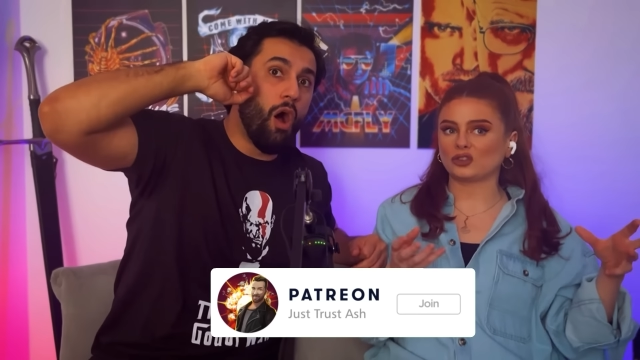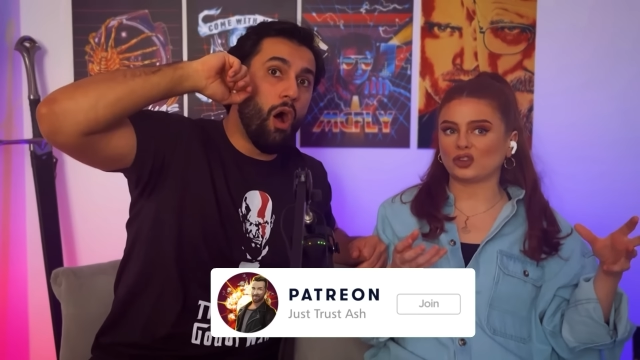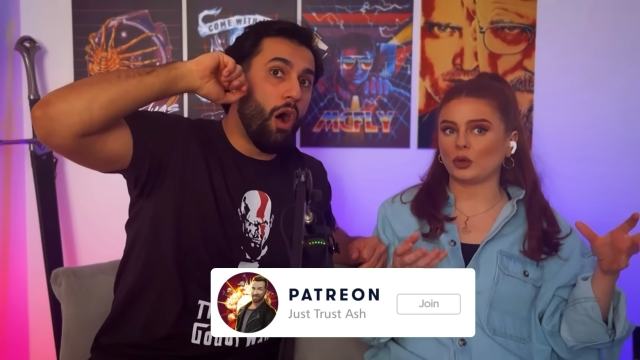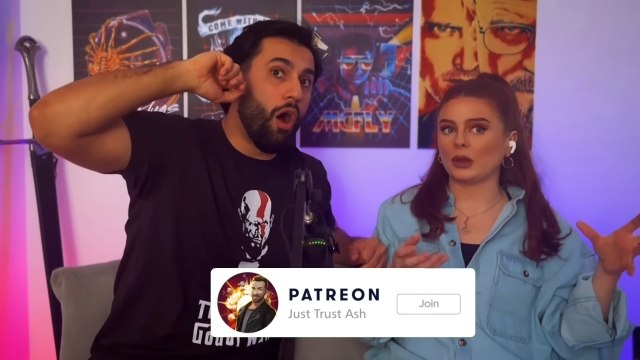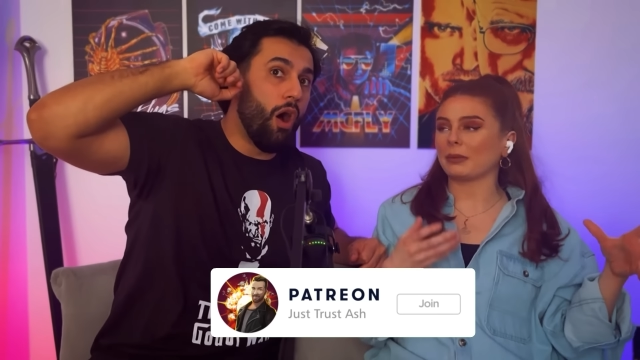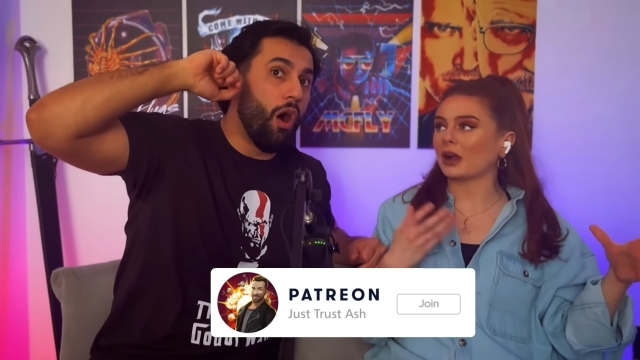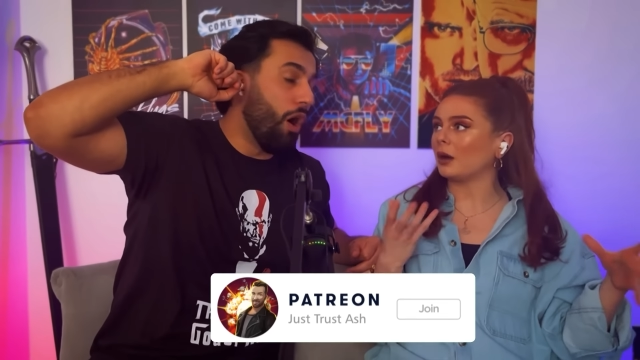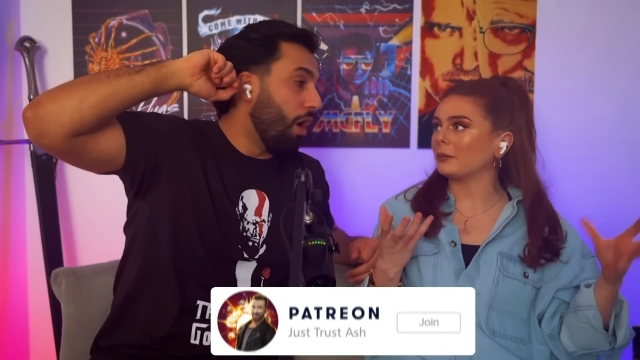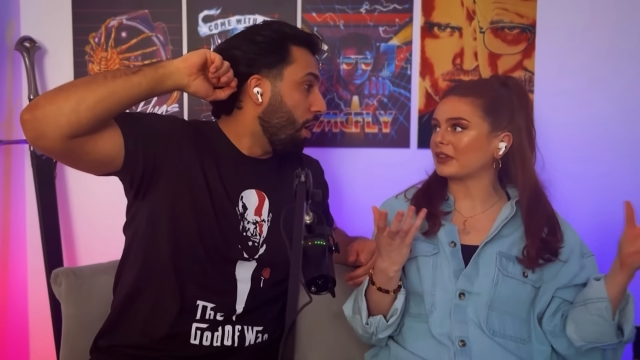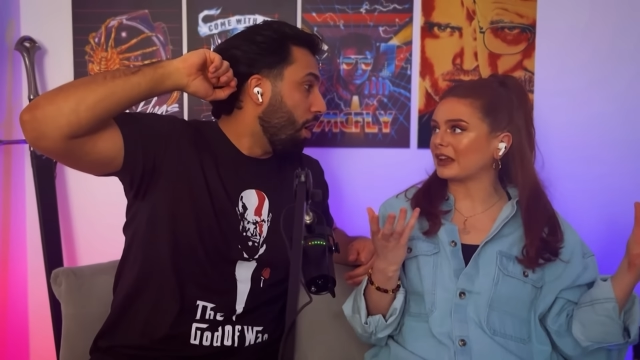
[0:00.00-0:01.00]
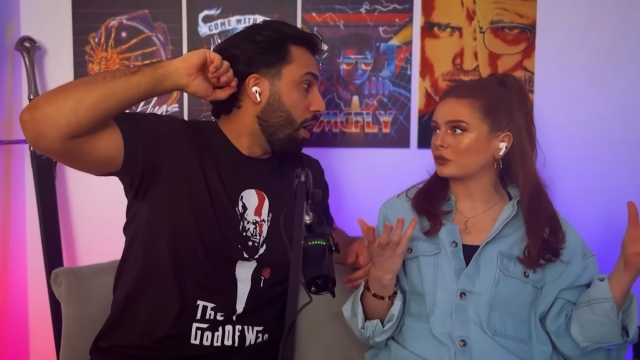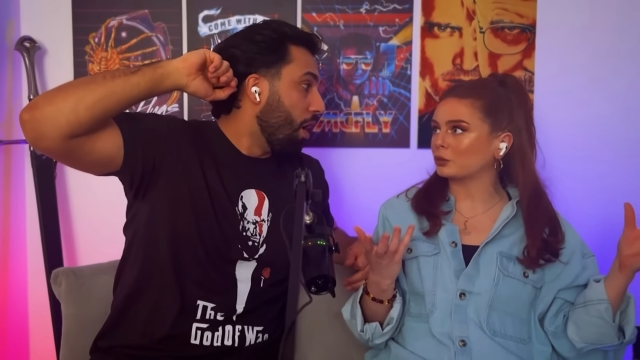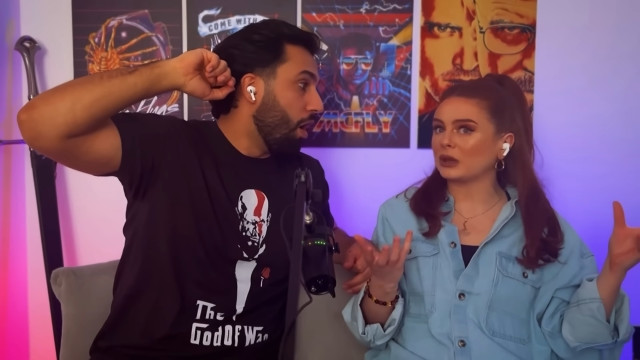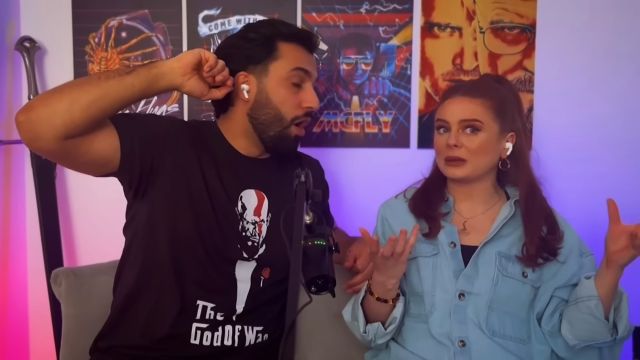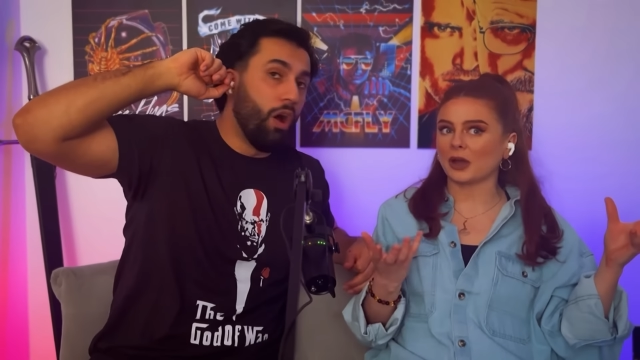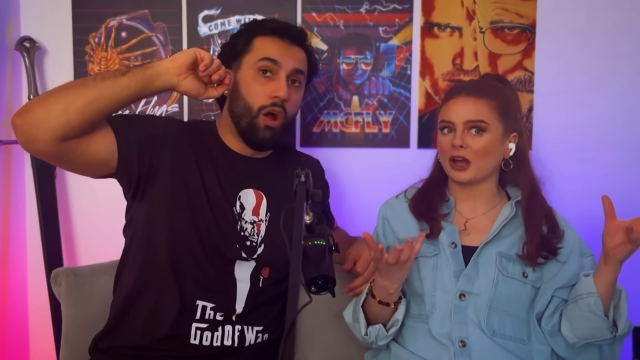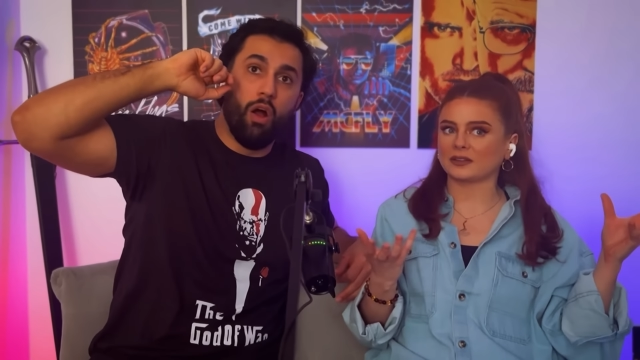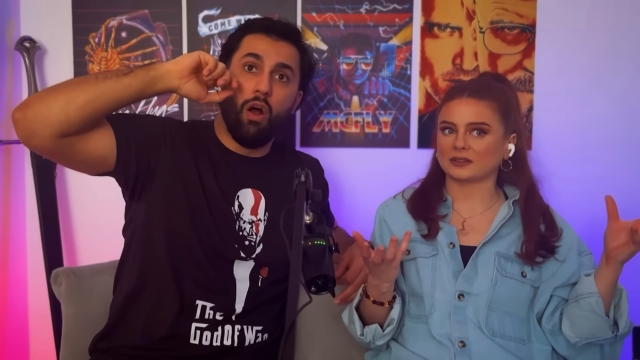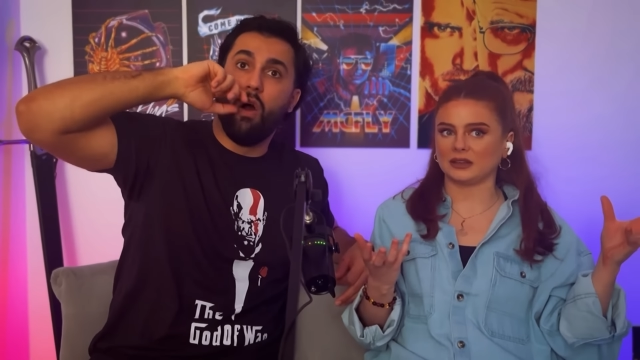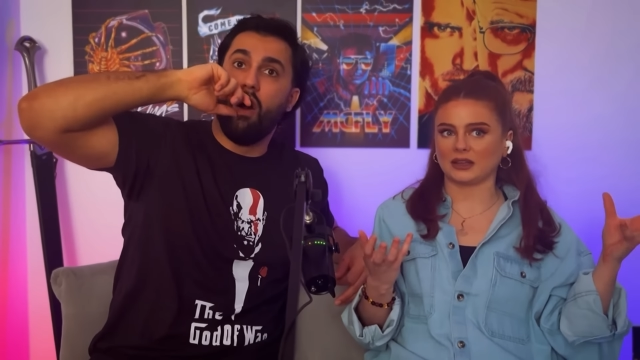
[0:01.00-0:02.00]
Speaker 1: to, it becomes that sweet
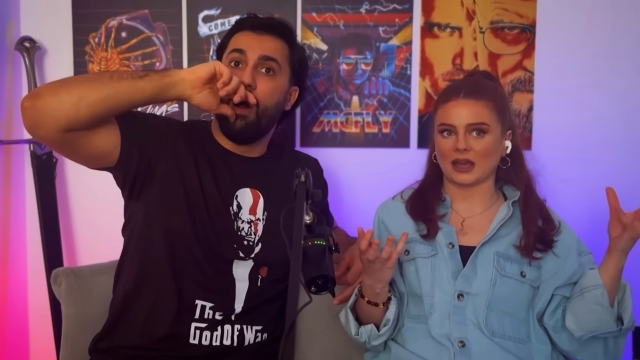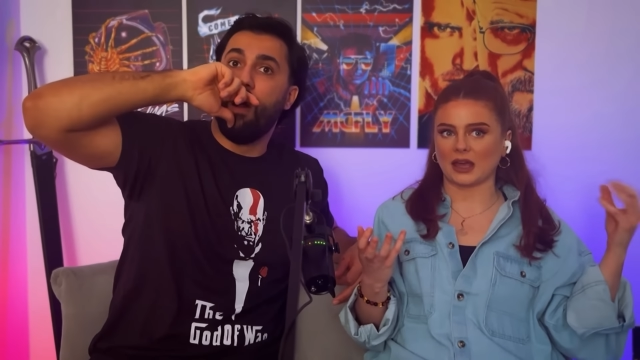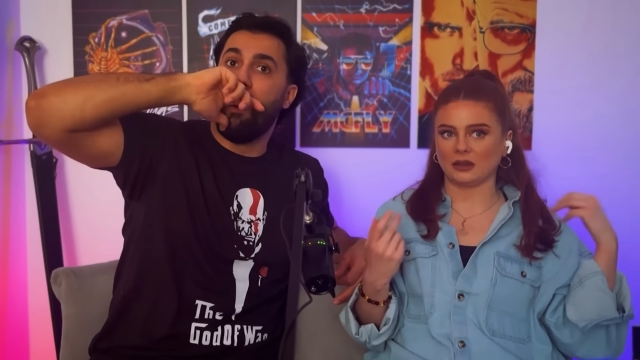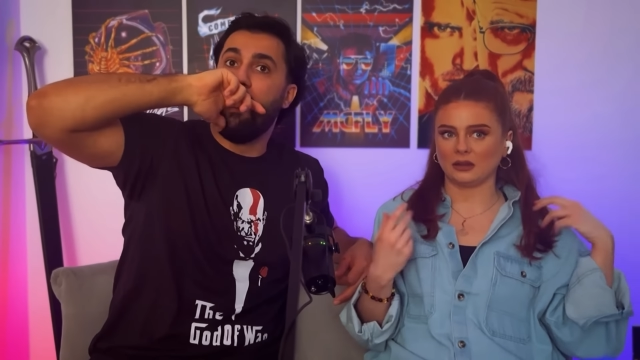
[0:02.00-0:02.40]
person again.